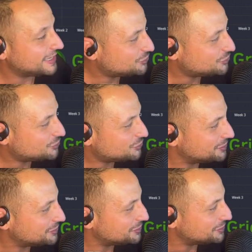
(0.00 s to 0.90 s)
Look at the
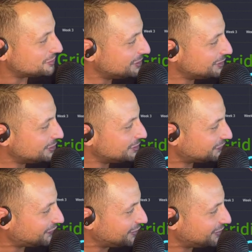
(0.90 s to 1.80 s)
KC
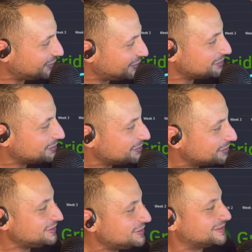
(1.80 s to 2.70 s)
trend going into the
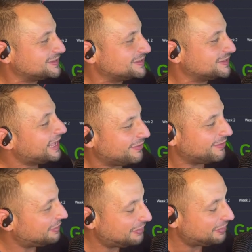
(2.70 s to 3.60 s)
final week of the
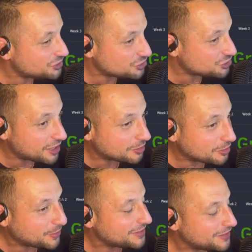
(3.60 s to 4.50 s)
season.
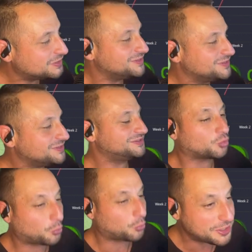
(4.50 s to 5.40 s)
They shot
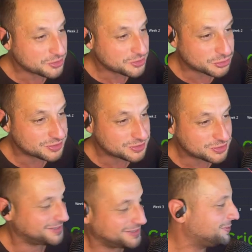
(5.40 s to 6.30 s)
up late in the season. This is
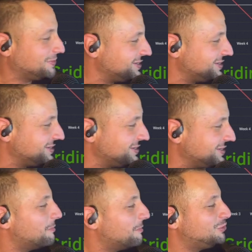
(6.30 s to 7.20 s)
great coaching by
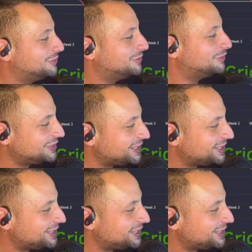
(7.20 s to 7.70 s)
Andy Reid.